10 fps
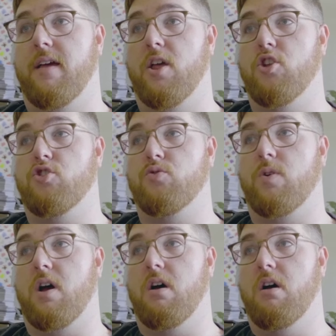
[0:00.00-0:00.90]

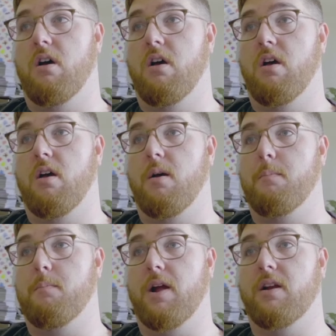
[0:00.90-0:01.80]
Draw.
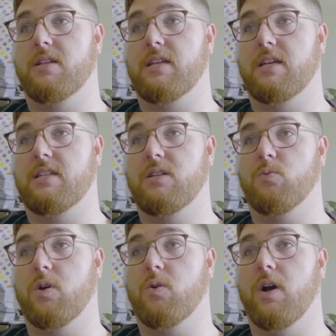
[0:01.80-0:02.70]
Bare Necessities.
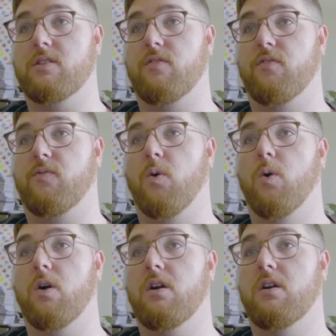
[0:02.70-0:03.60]
We quest for
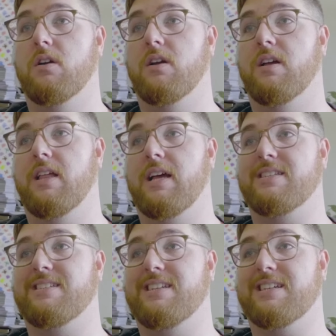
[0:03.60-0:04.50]
4.
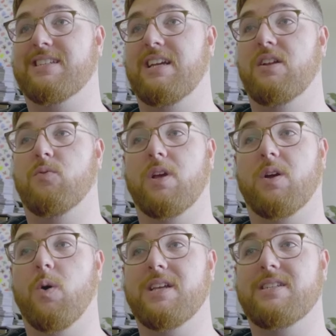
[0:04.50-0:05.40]
That's 16. If we
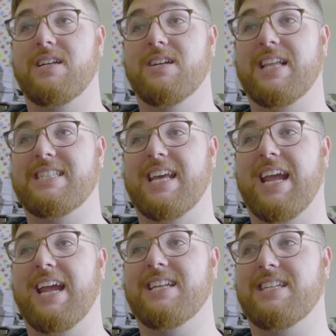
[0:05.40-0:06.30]
quest here, that's
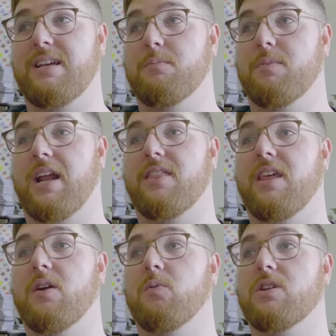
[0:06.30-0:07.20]
18. But I
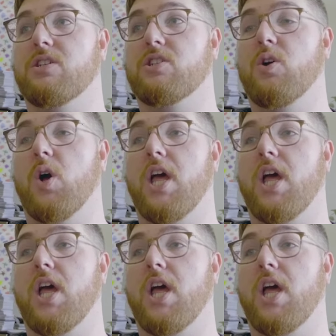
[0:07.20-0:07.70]
think we're just going to